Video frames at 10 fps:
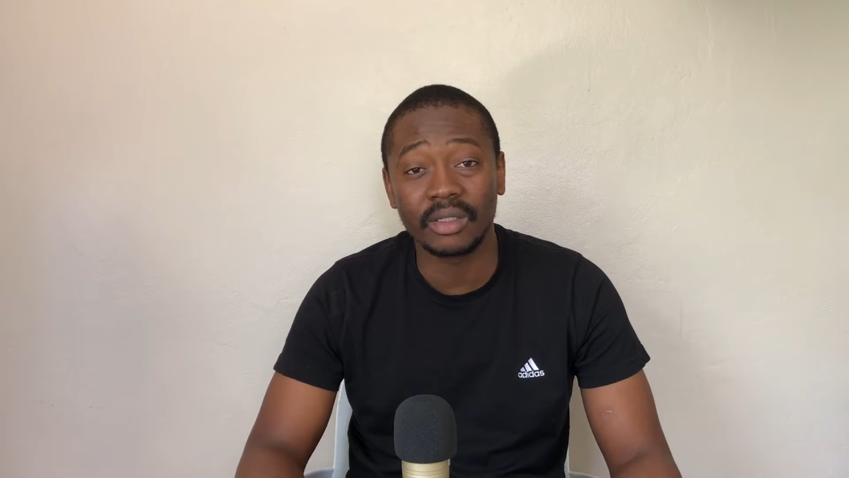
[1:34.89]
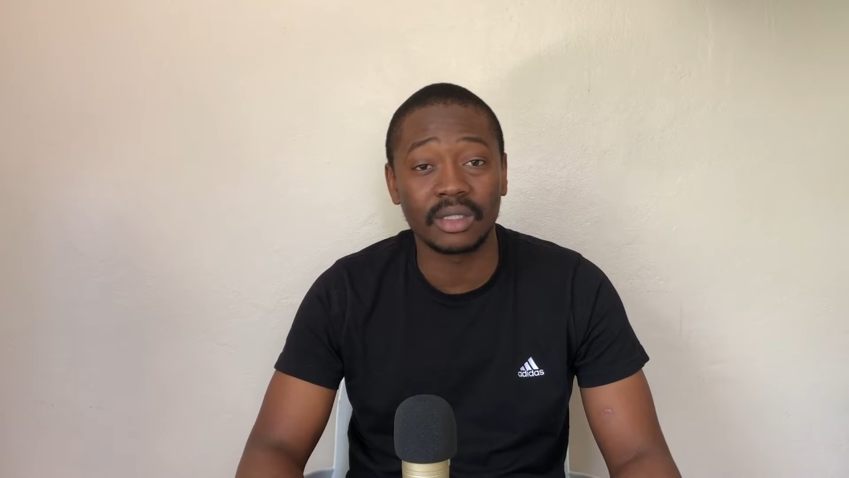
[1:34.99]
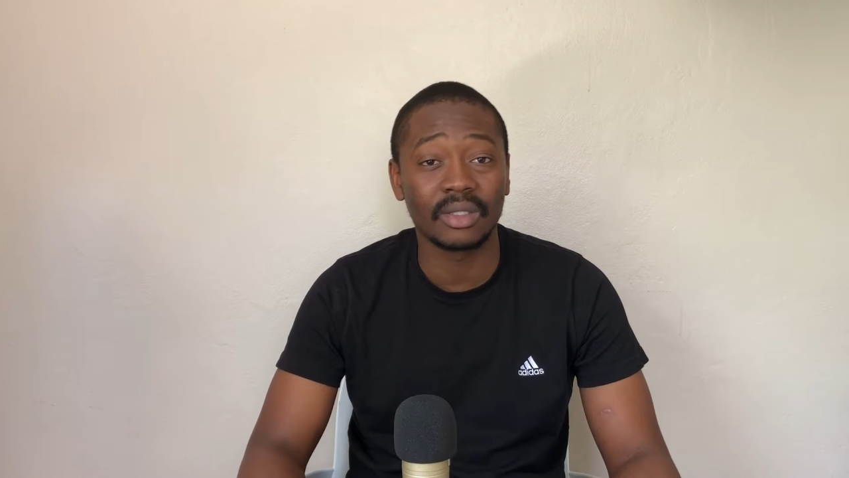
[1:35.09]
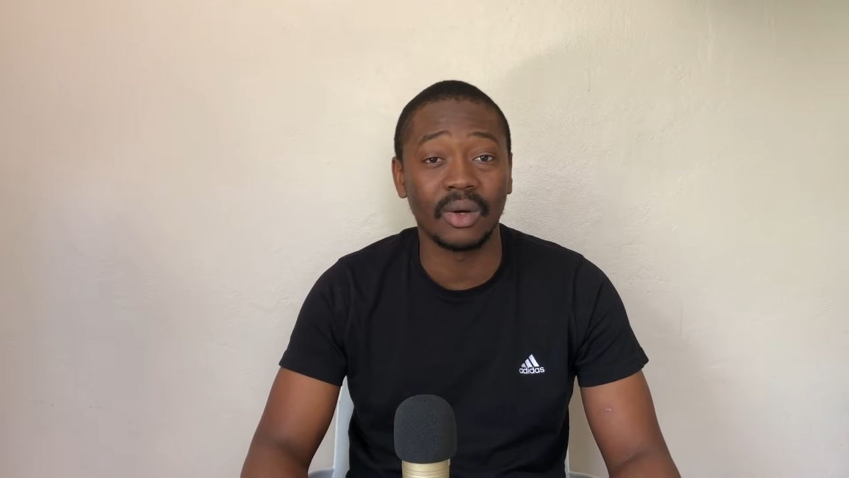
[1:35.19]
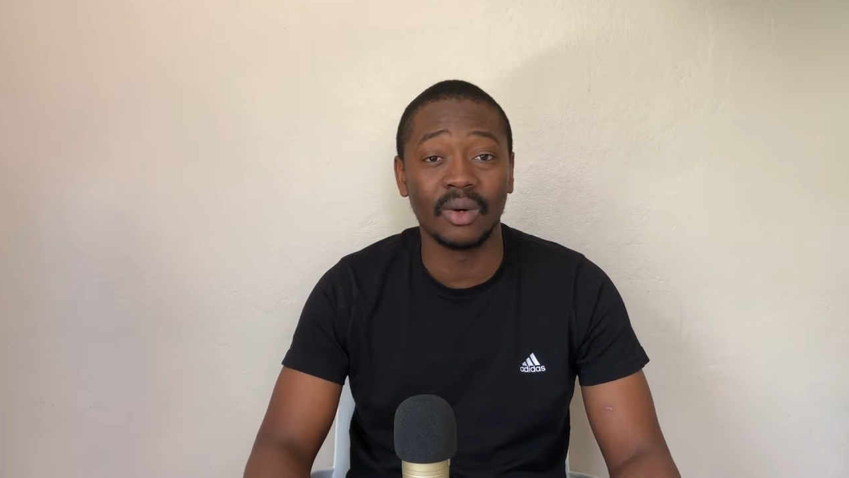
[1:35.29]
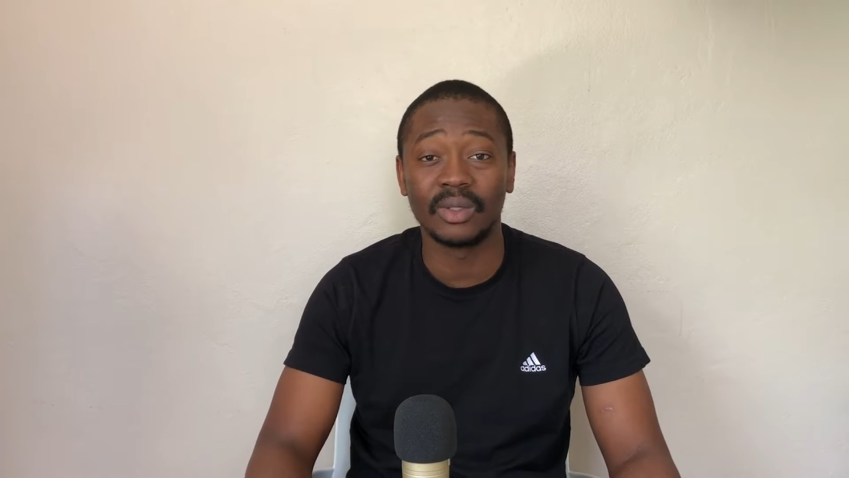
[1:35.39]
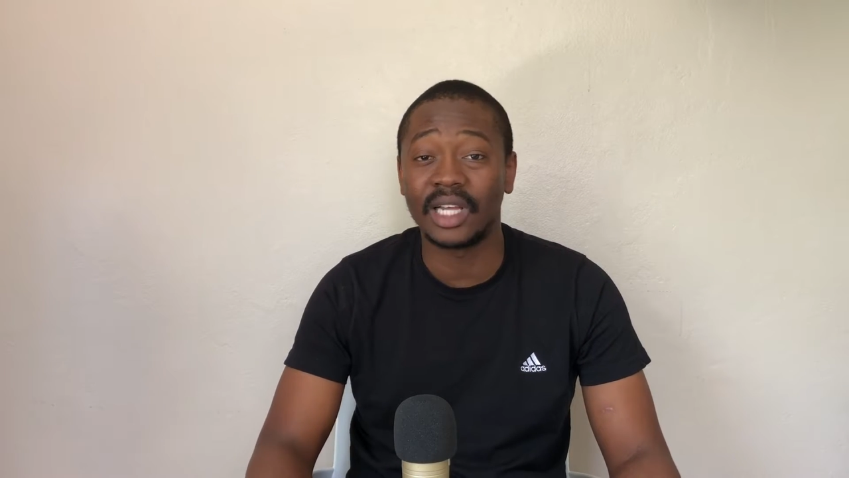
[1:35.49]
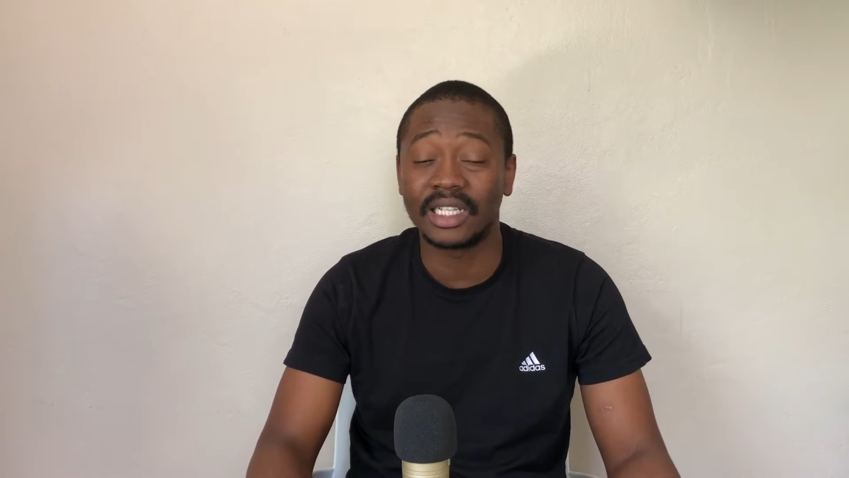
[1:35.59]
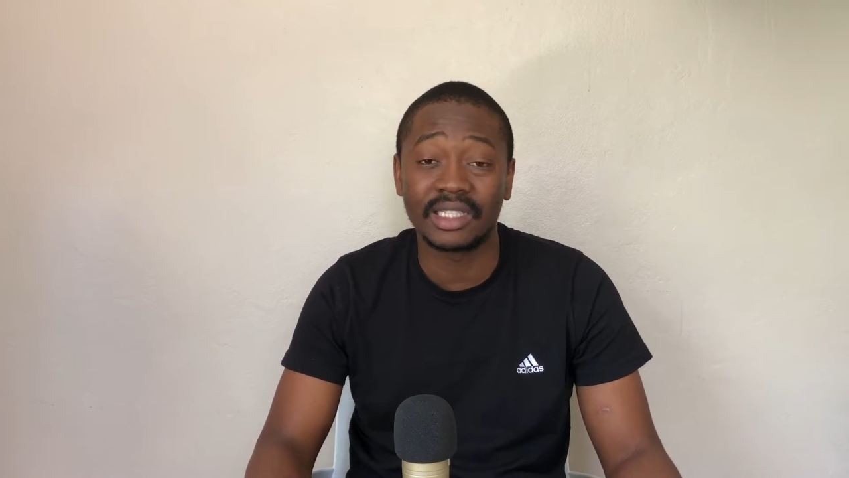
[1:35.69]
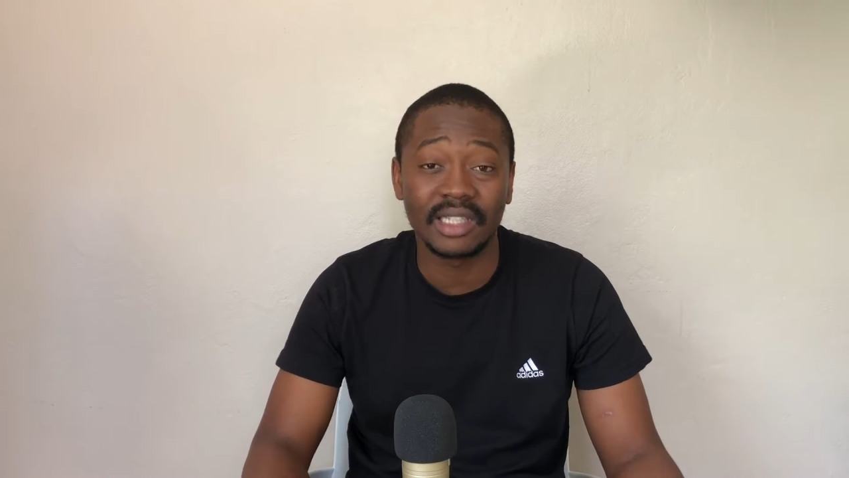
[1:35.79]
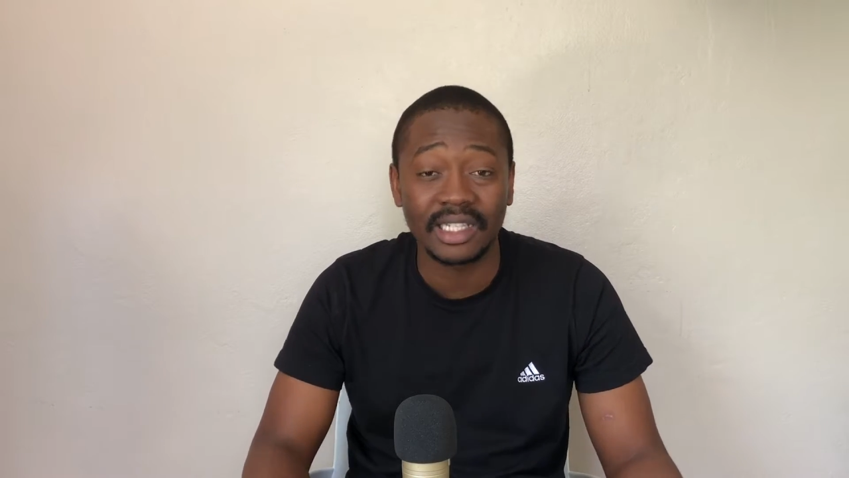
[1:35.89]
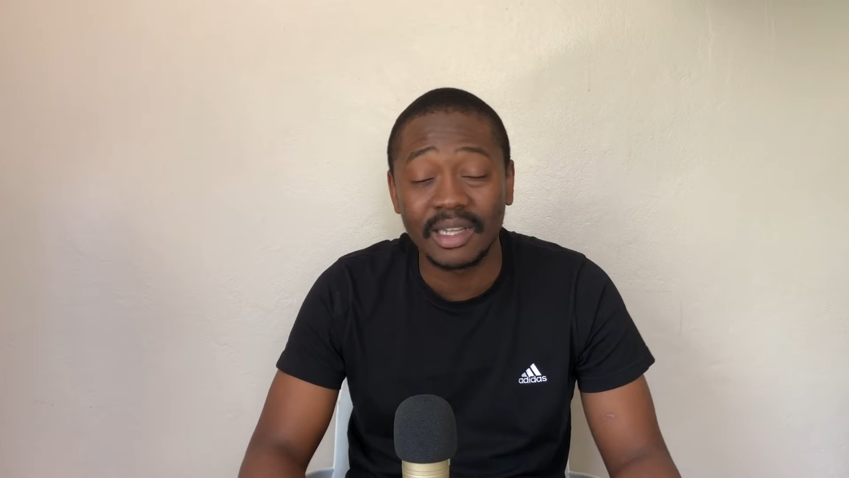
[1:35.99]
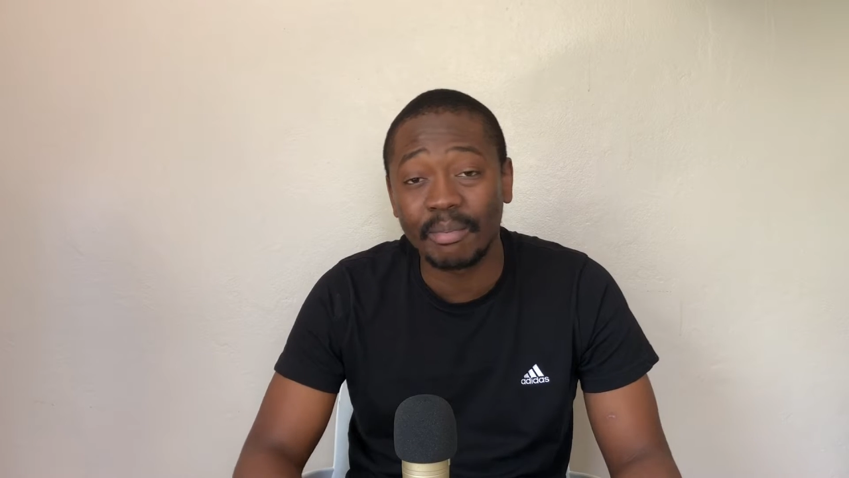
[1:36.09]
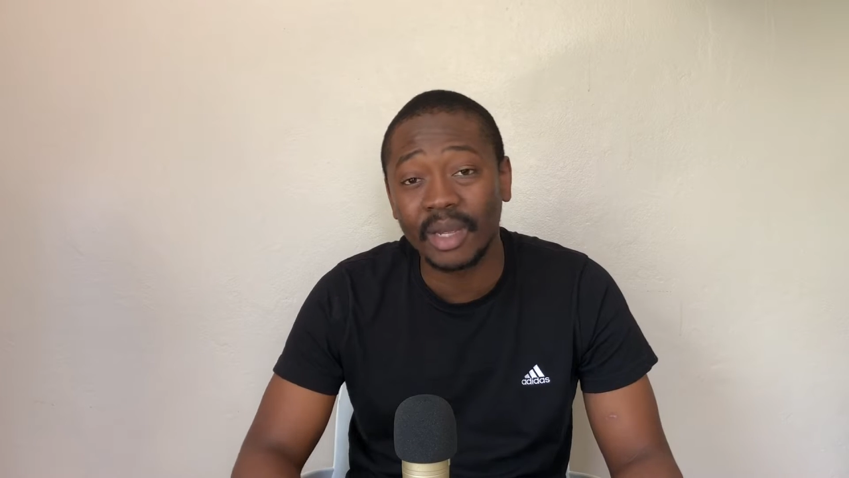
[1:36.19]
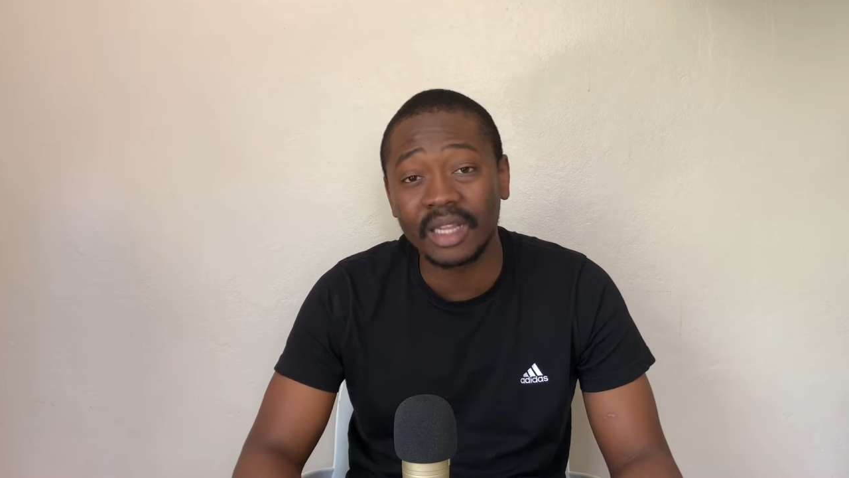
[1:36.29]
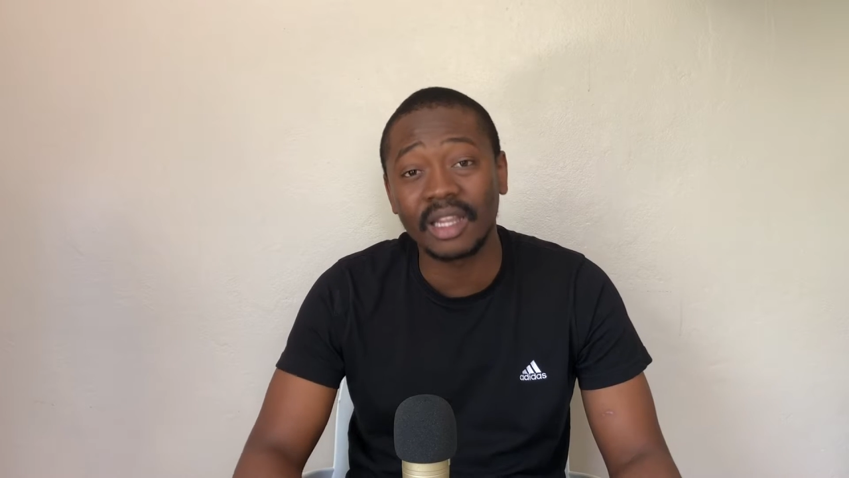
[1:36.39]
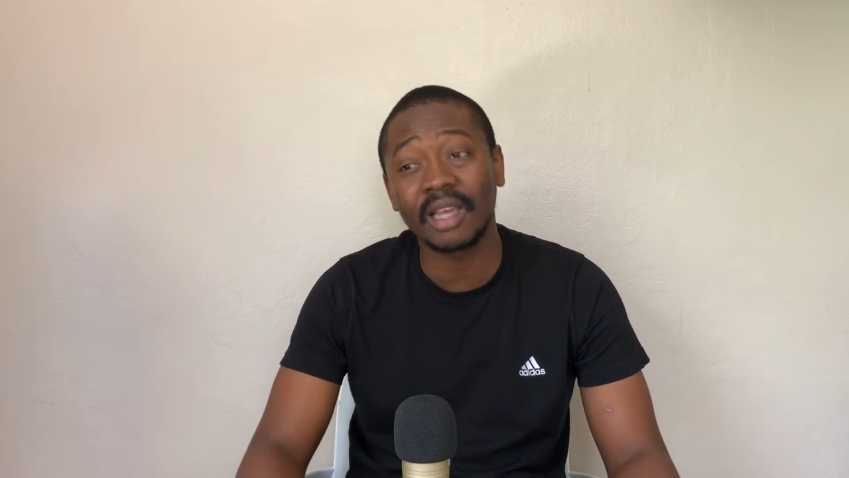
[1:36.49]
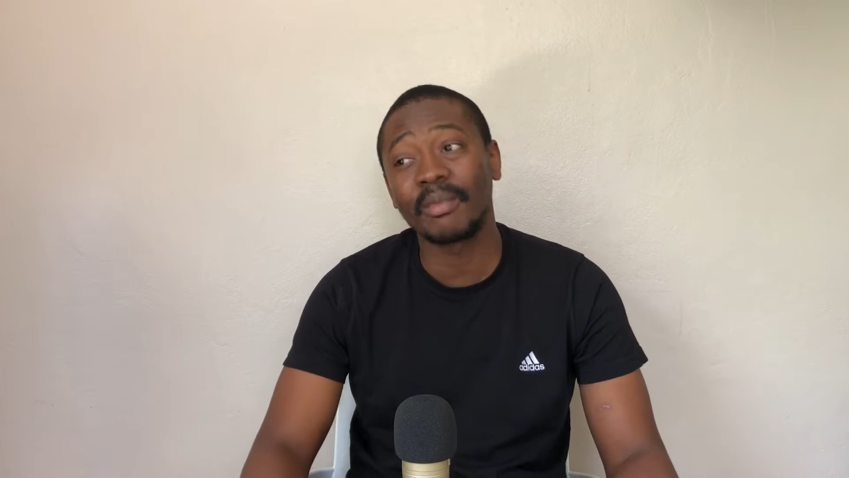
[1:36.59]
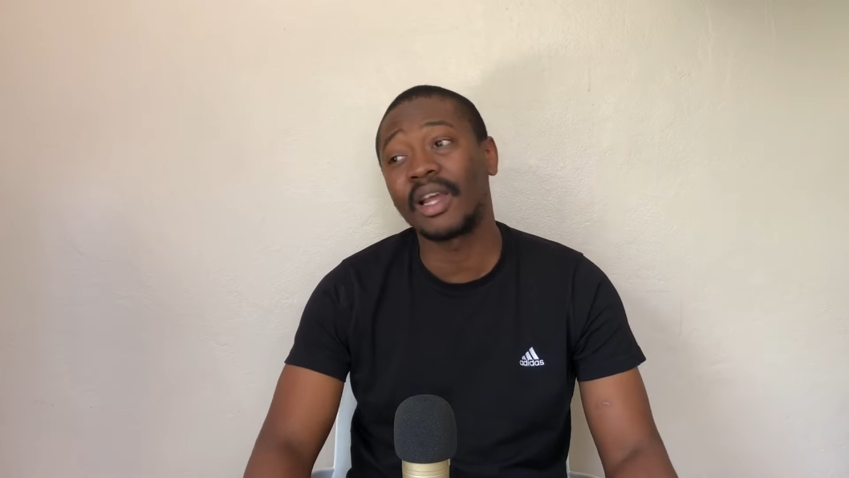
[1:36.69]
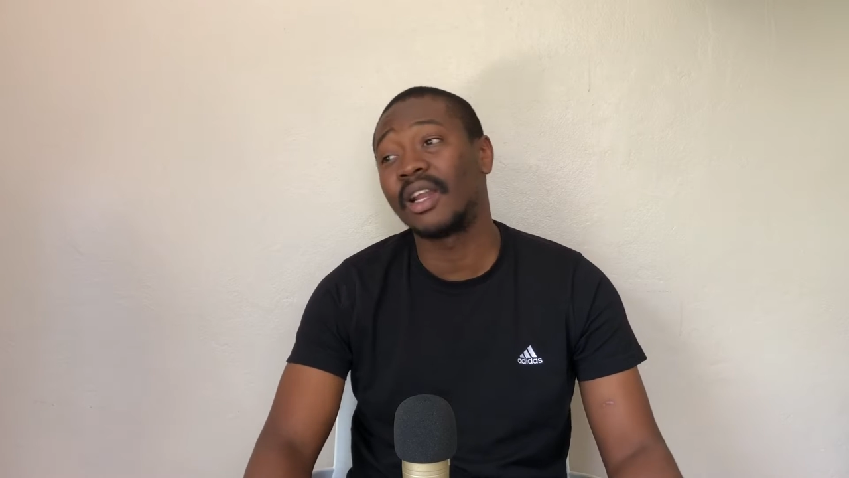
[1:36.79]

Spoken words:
So that's a big thing, man.